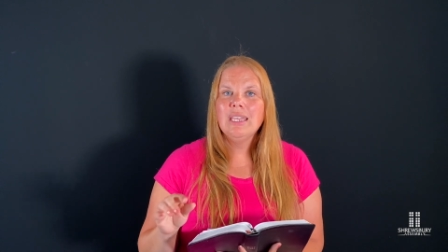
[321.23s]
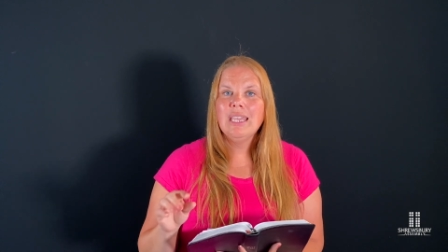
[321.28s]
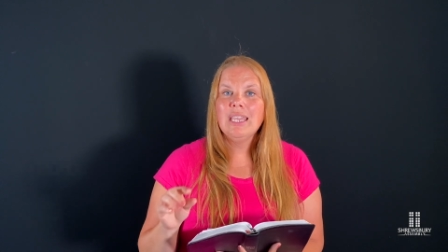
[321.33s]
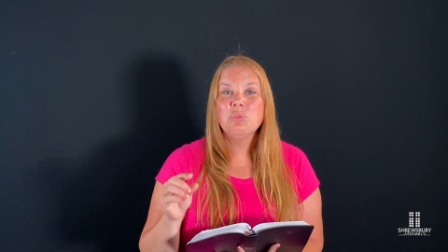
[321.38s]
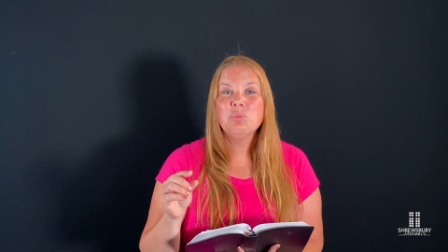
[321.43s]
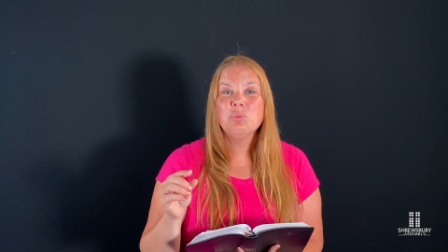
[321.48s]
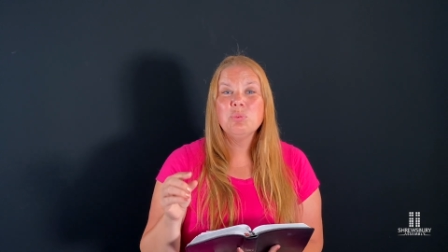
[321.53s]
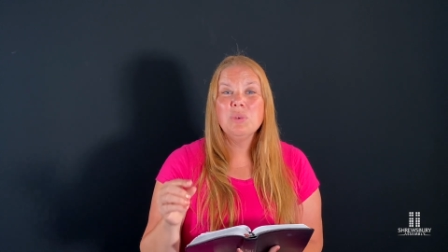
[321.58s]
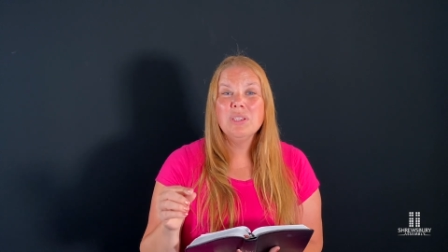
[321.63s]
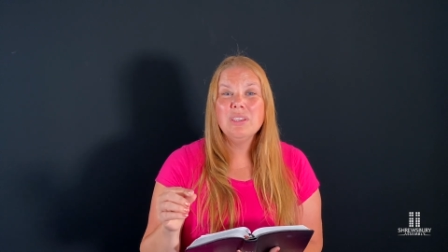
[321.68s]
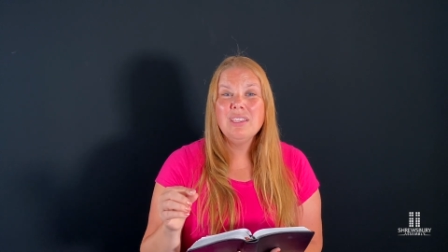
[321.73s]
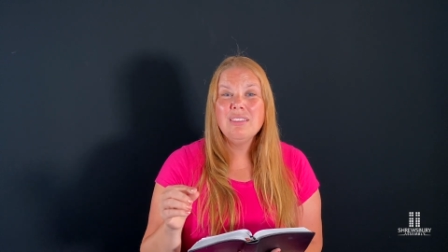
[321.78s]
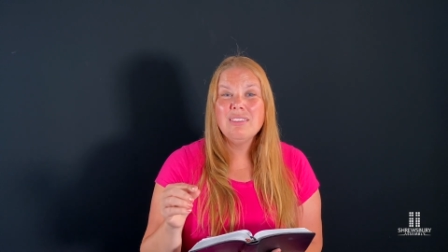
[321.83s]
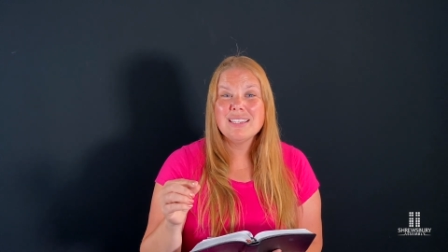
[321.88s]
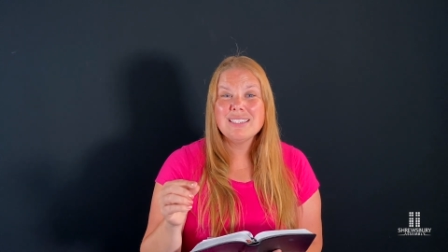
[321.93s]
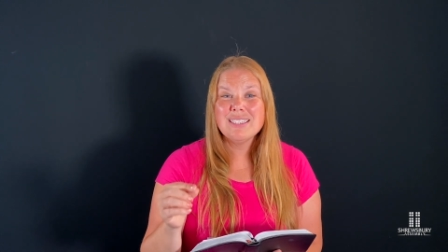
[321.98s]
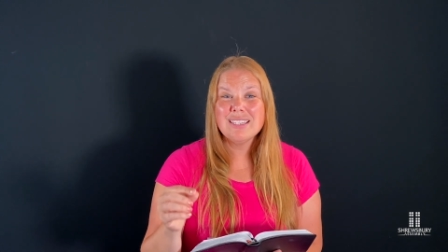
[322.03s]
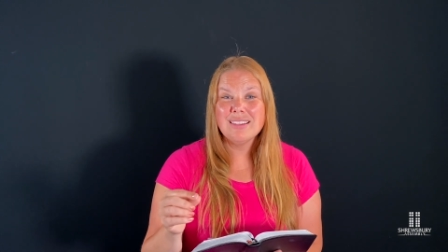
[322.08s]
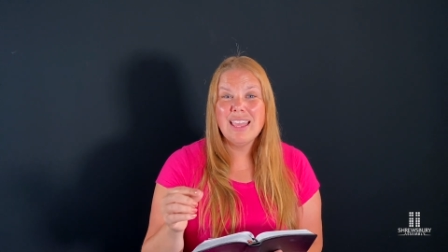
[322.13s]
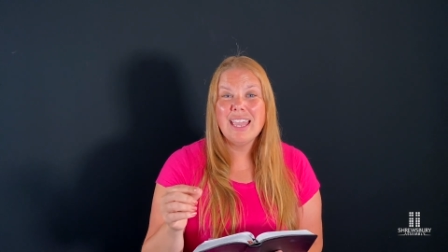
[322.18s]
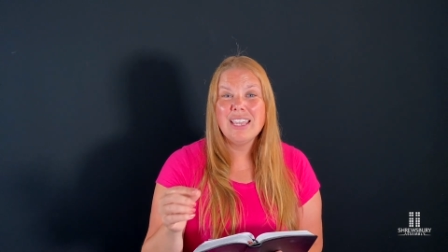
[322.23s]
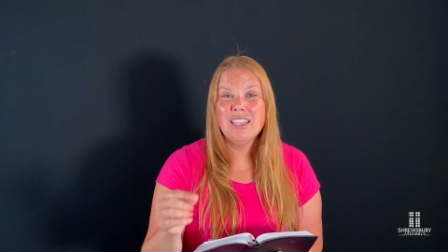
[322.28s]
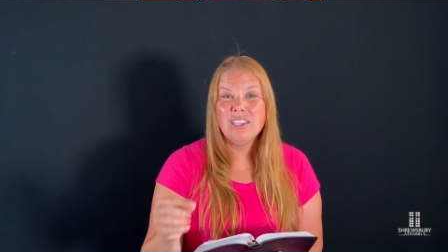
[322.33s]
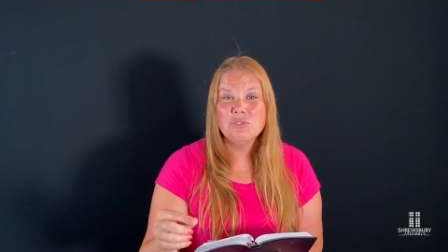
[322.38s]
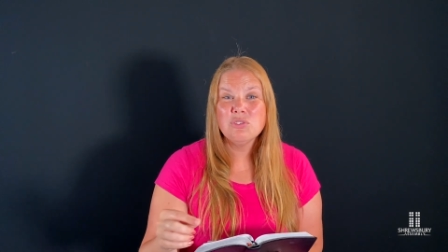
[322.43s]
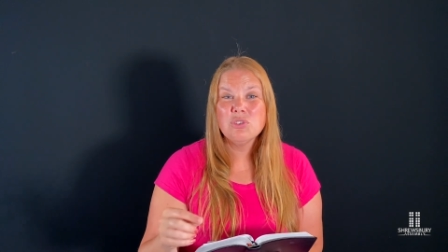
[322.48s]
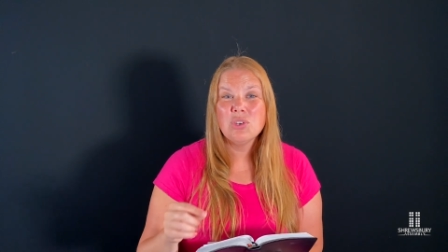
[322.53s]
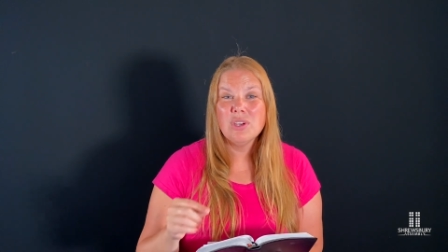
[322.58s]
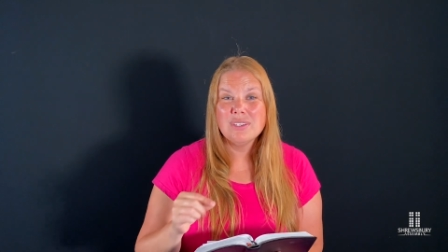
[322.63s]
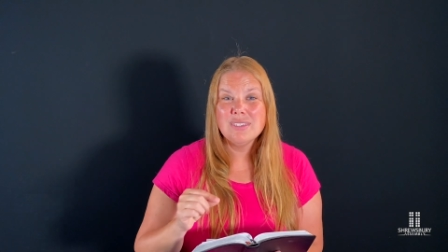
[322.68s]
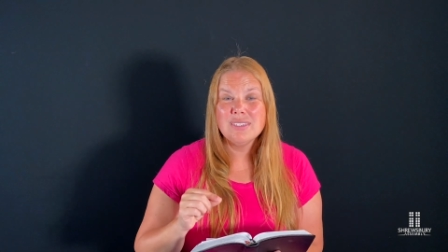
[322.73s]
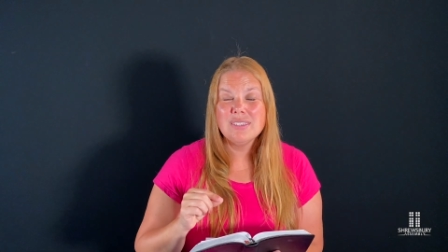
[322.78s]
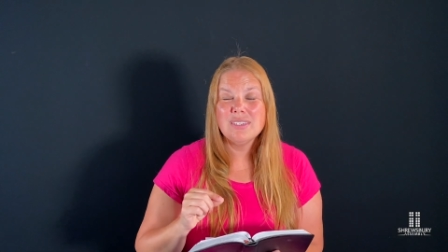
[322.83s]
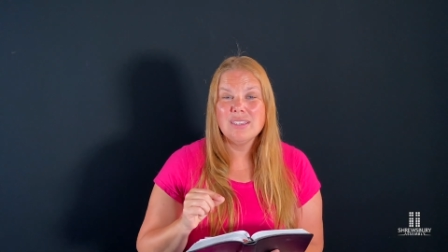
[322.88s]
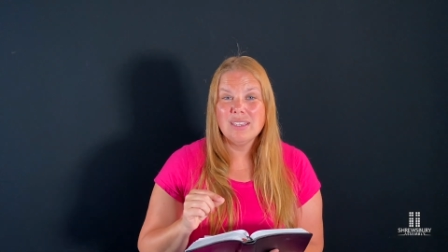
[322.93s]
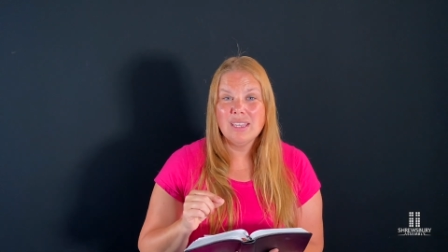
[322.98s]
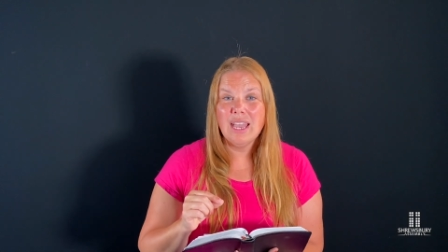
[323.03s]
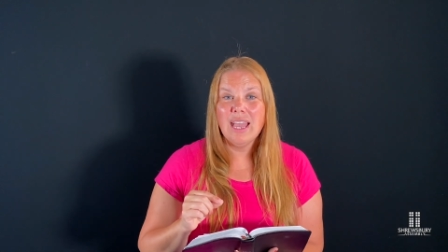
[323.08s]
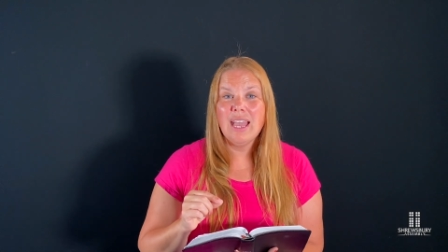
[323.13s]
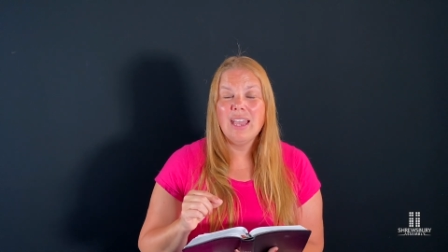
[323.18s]
And really, that's a lack of trust
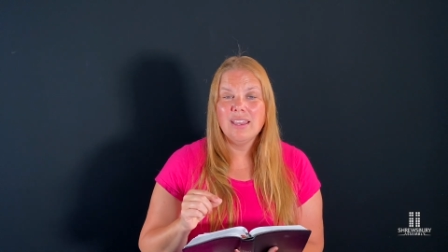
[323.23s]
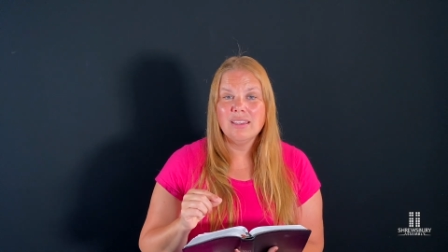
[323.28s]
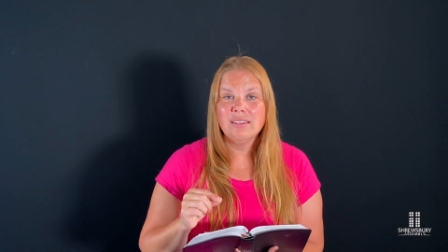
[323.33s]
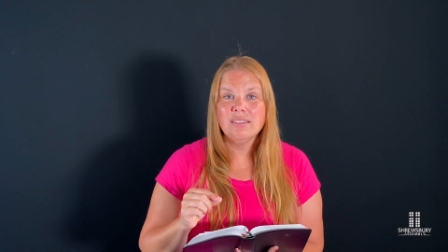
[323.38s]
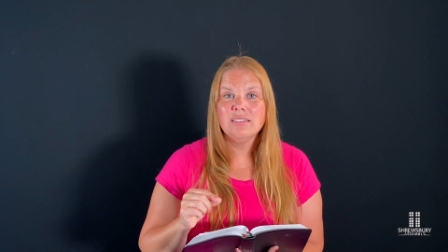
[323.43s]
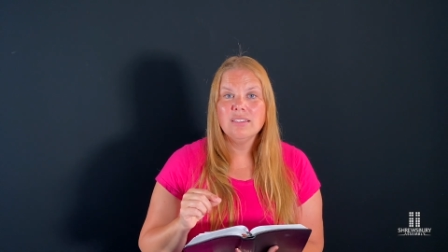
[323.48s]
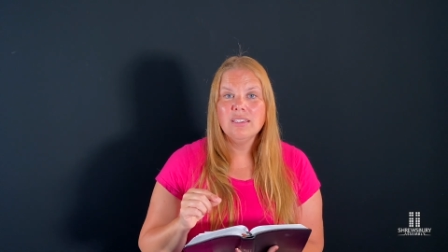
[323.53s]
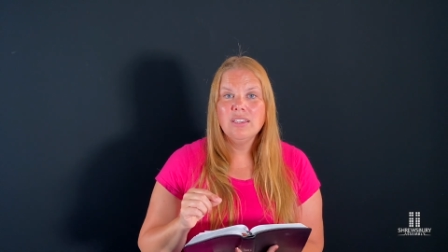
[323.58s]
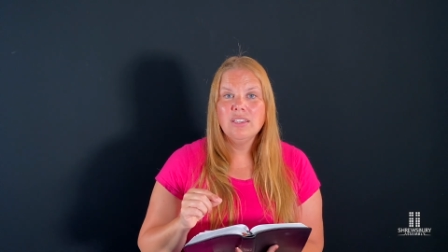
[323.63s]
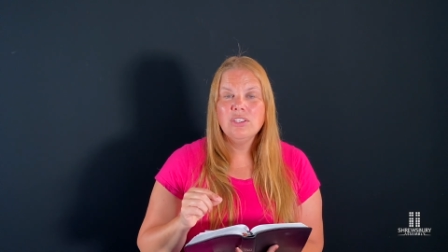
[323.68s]
in God.